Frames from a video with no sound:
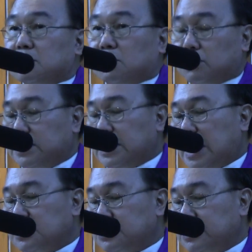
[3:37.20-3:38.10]
Toro
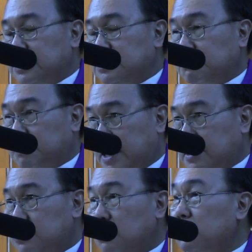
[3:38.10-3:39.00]
Nagashi in Japan
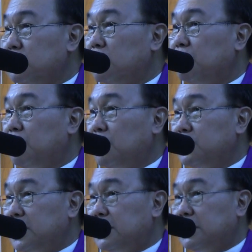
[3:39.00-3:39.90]
is also
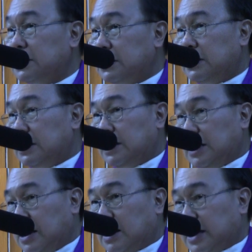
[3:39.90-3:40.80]
floating
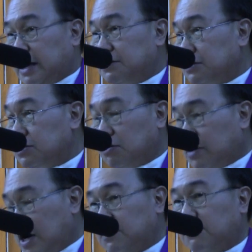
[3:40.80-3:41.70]
candles or
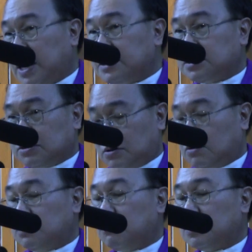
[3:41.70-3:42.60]
kind of lights
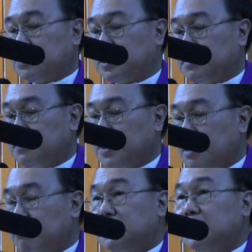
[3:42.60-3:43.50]
on the water,
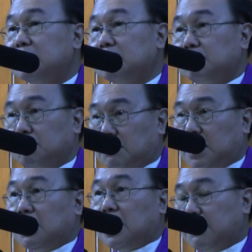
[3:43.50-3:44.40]
but it
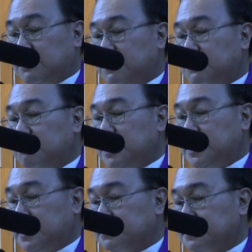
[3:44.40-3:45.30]
have a different
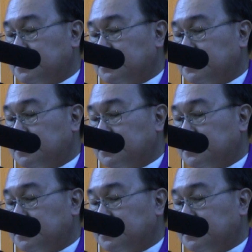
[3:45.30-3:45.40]
meaning.